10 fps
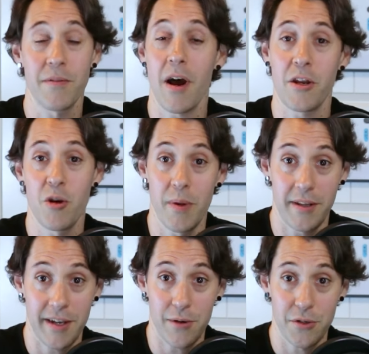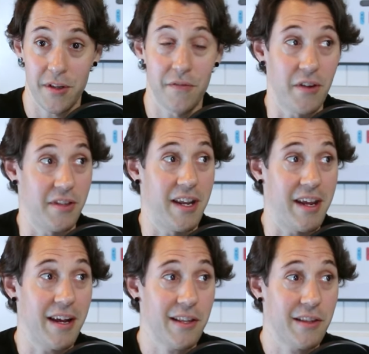non-human intelligence
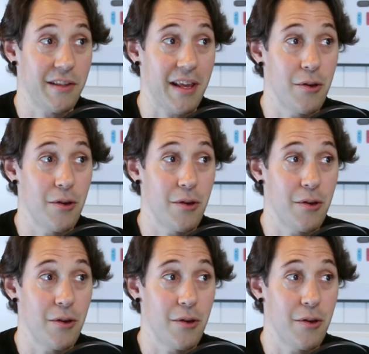visiting us,